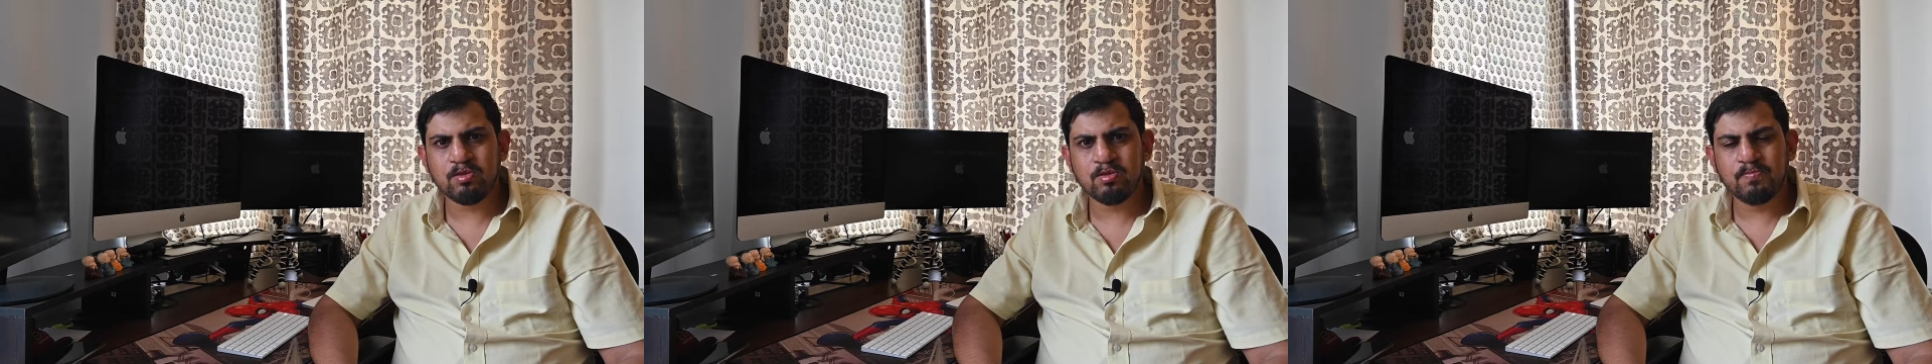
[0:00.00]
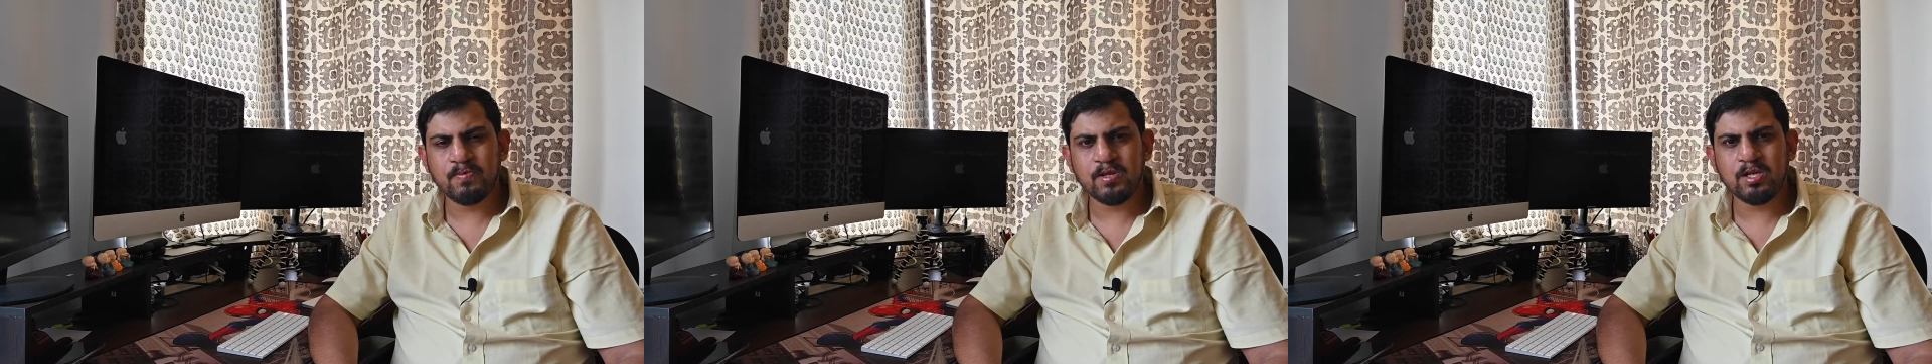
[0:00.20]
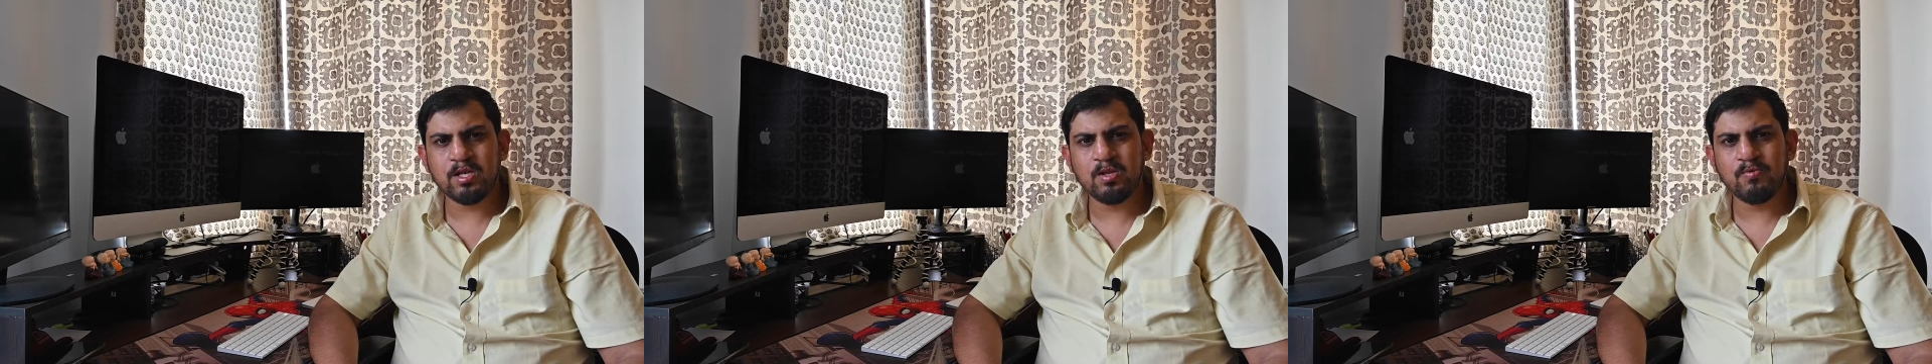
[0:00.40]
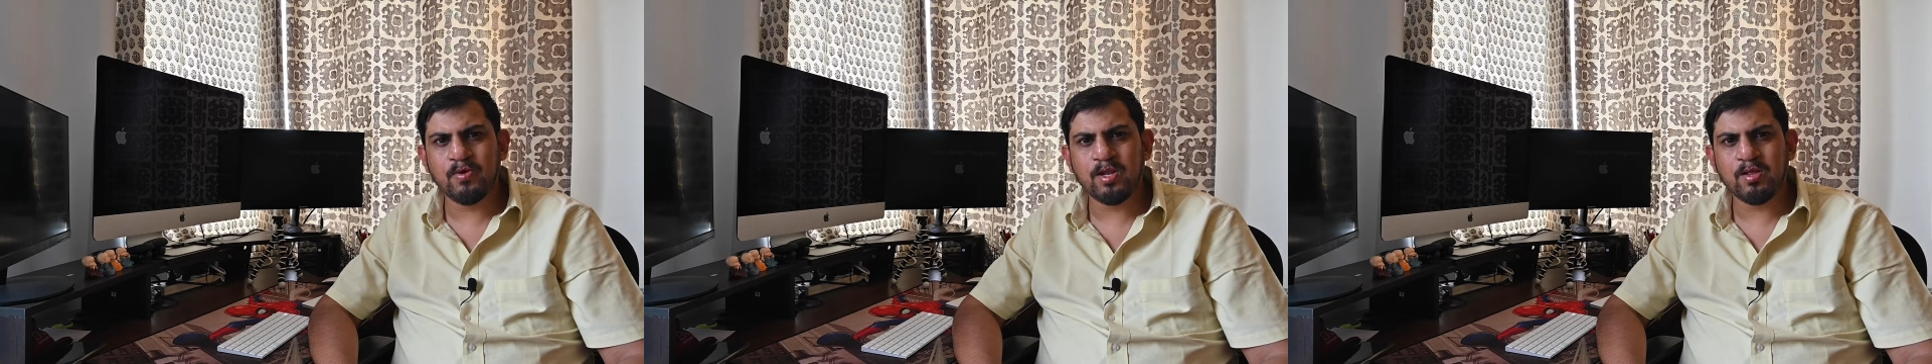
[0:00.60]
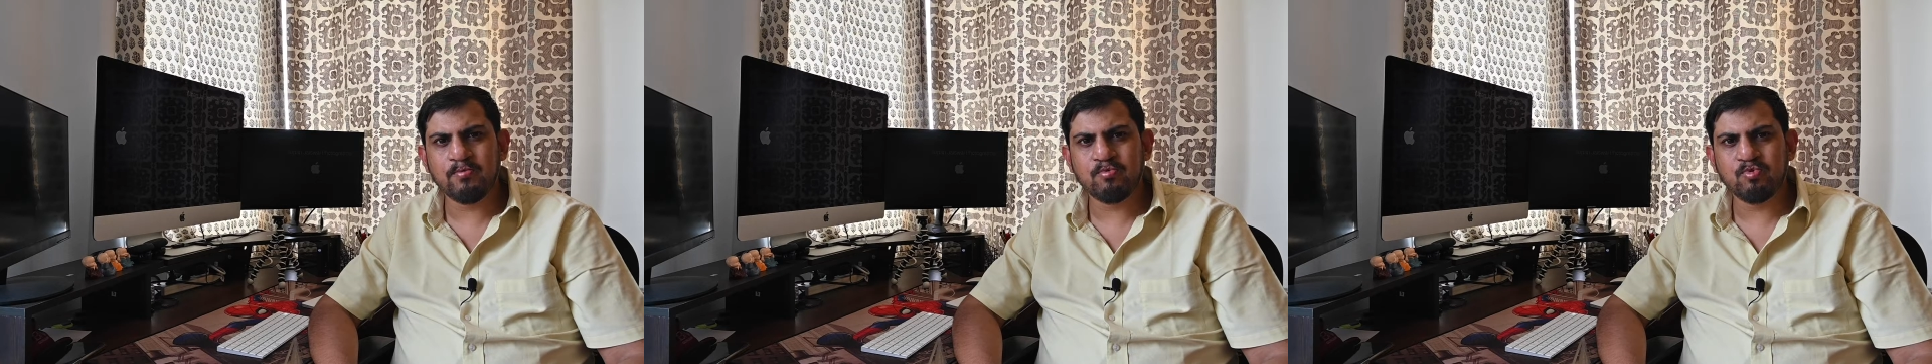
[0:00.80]
Especially
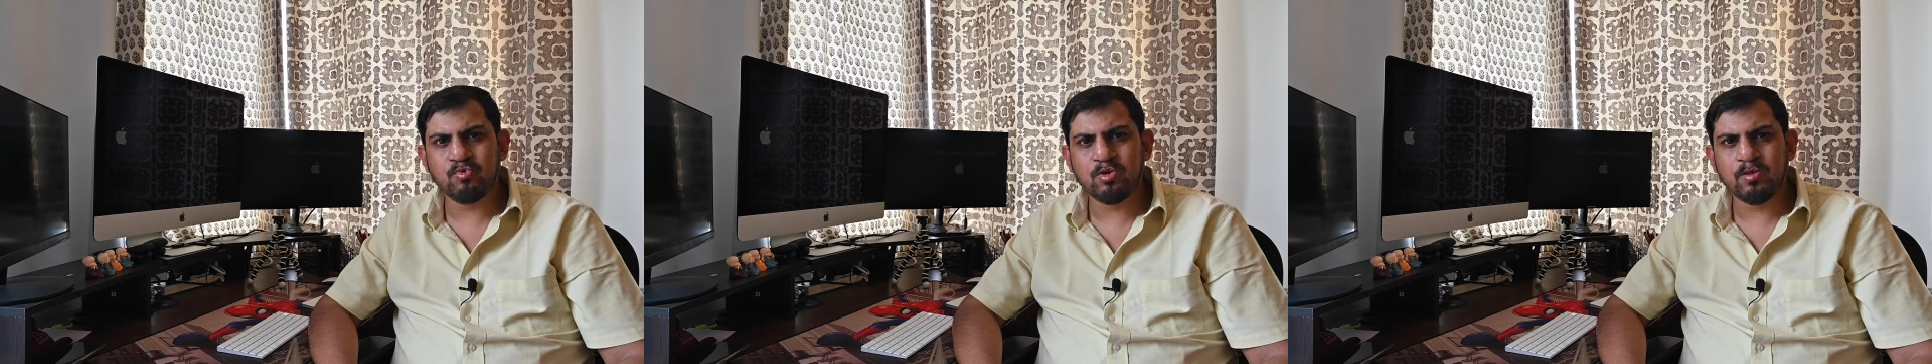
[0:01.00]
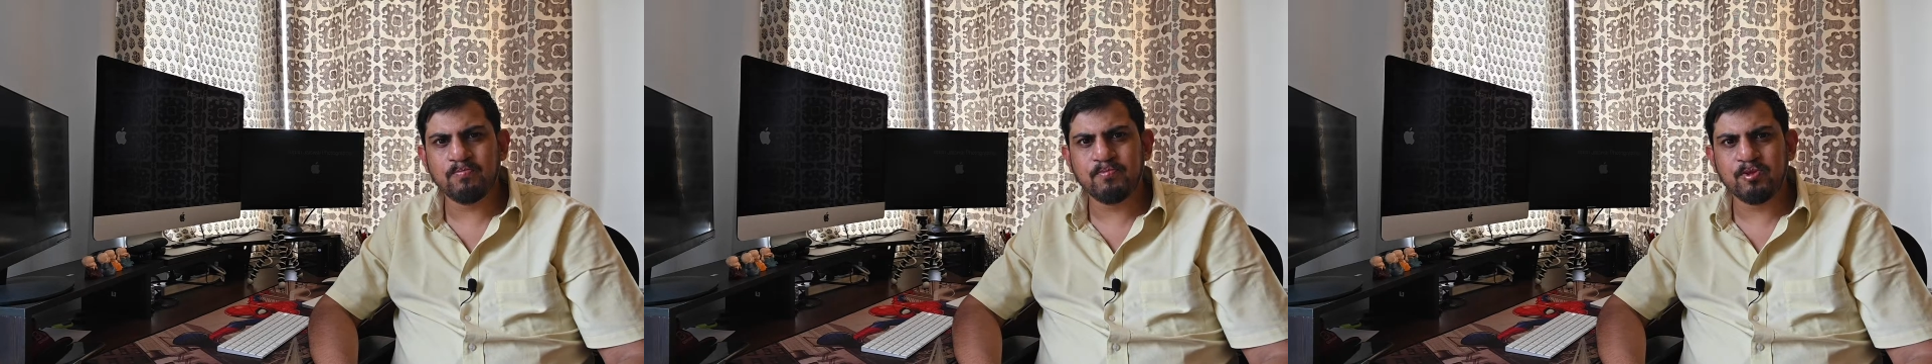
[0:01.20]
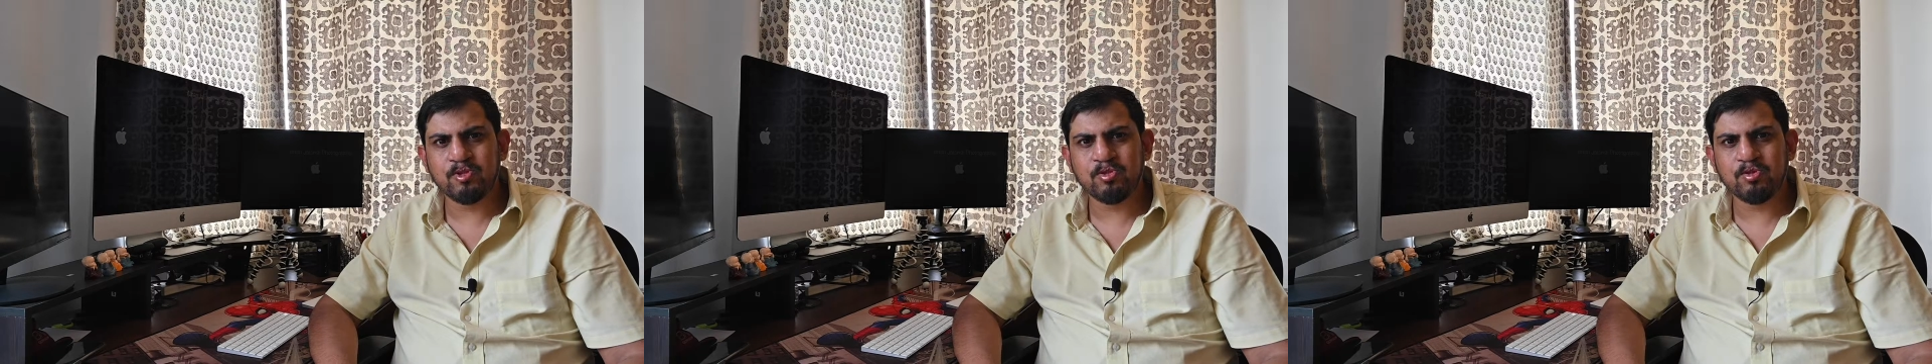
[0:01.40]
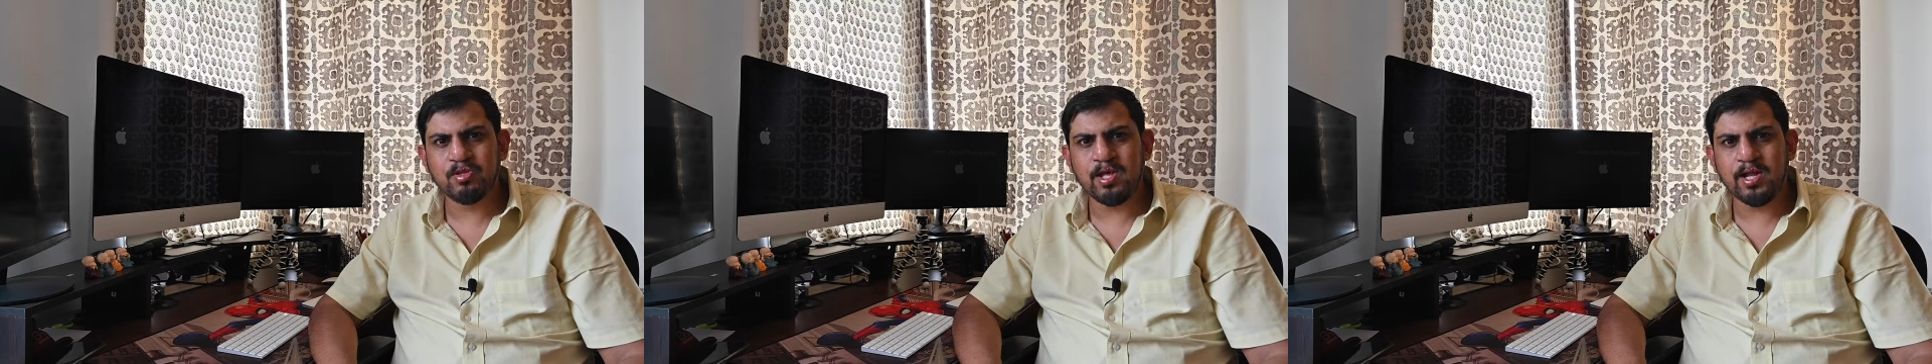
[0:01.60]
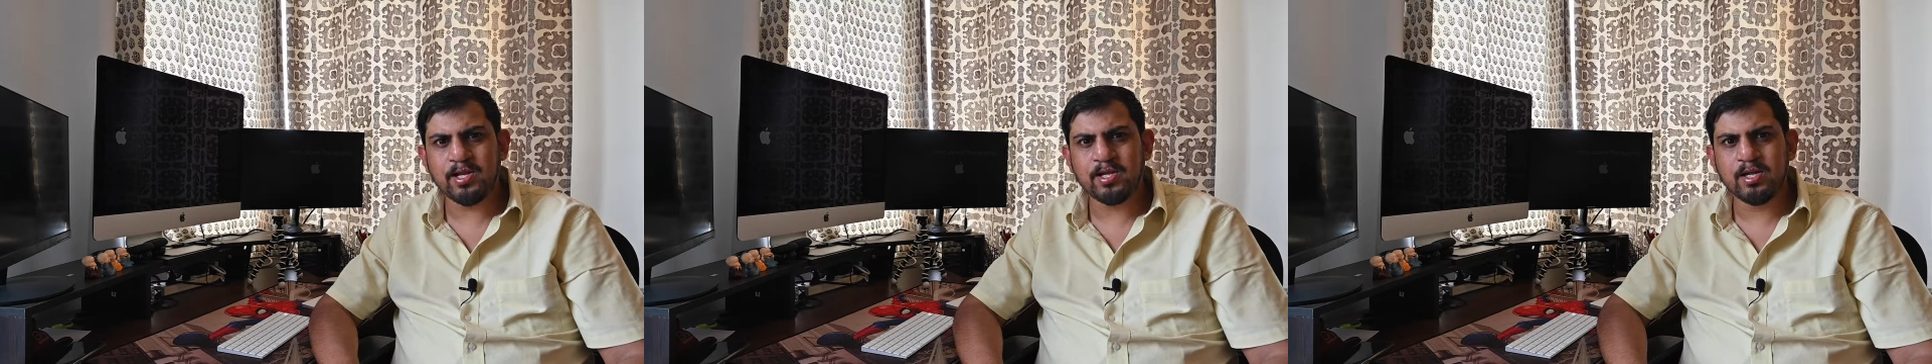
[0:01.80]
when I'm shooting pictures
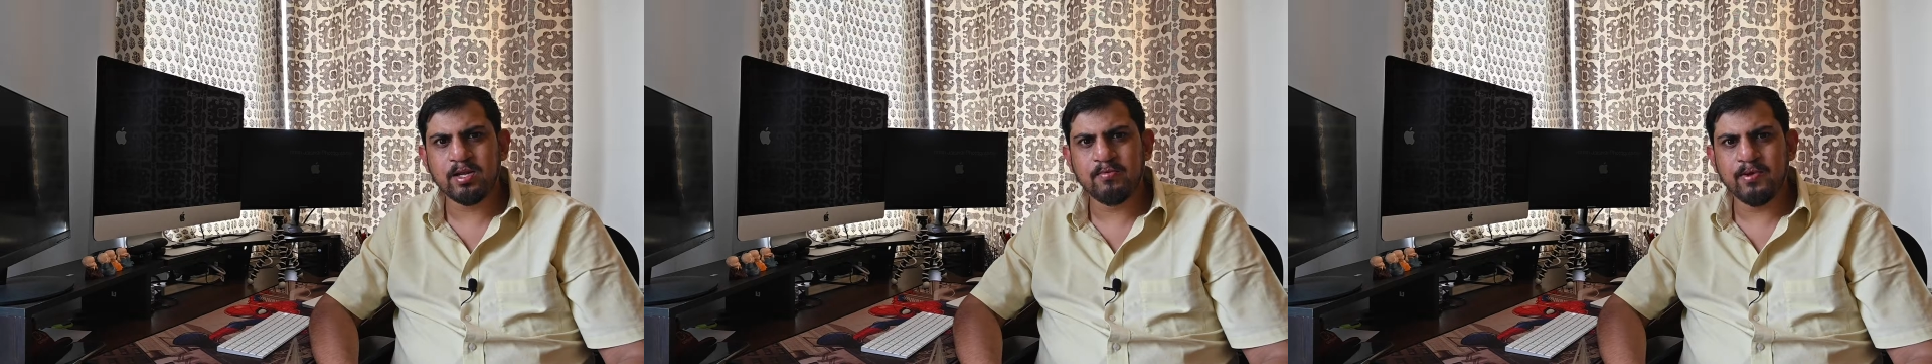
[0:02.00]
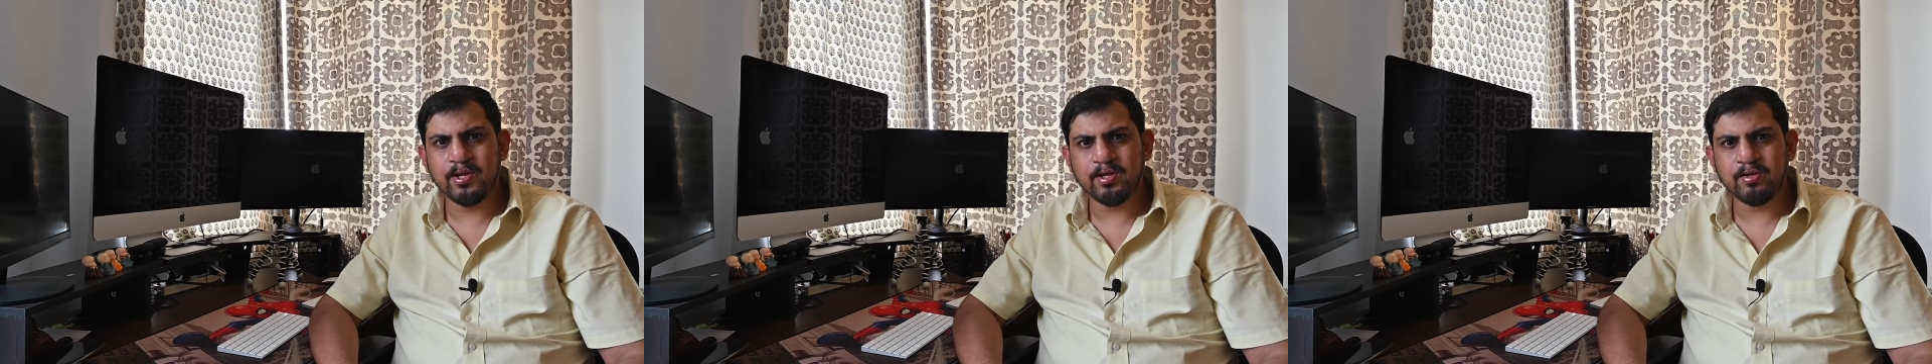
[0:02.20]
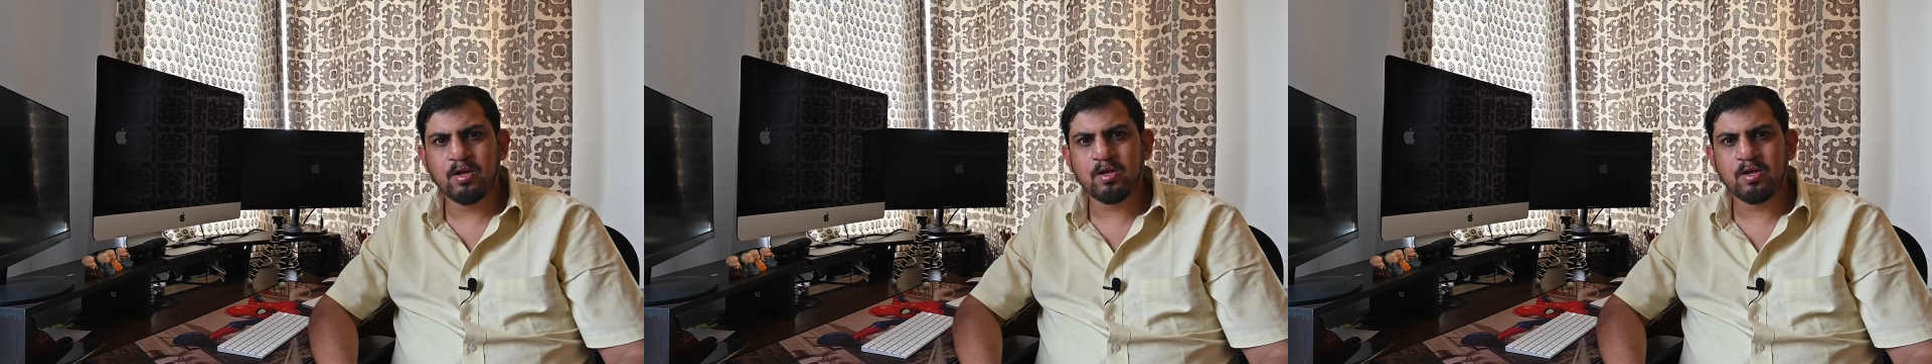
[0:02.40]
at an event,